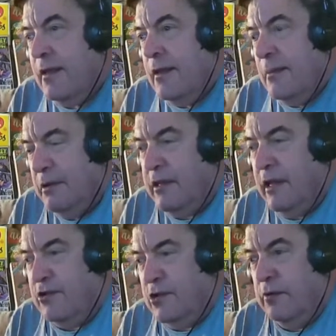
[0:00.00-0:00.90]
But
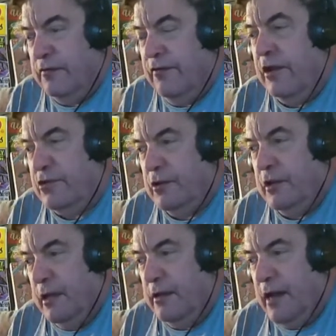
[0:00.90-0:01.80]
then she was
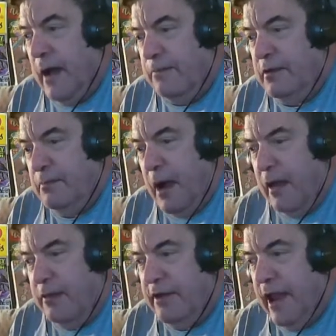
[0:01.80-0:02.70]
eventually adopted
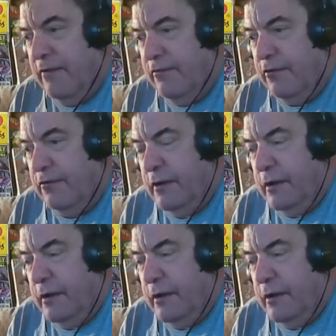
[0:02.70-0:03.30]
by the Danvers.